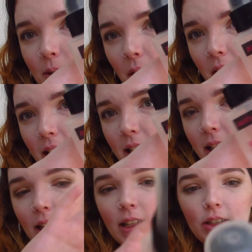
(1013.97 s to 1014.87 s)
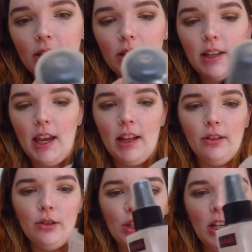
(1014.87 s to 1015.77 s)
spray. This is just a
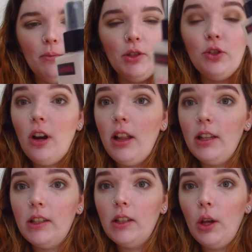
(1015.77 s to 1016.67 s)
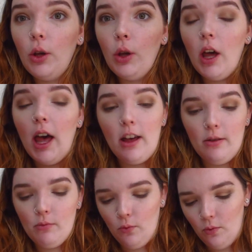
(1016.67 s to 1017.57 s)
little cheap Australis
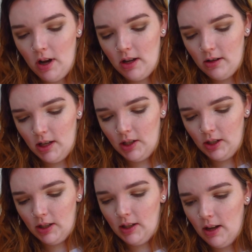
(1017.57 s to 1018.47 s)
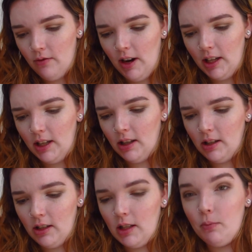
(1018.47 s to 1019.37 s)
one. It's just their
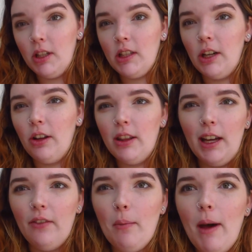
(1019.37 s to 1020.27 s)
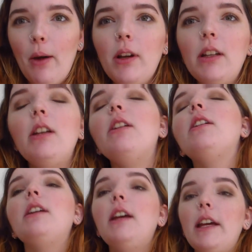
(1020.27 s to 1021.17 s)
regular spritz. I know they have a matte one.
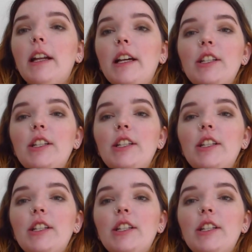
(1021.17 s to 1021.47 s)
And I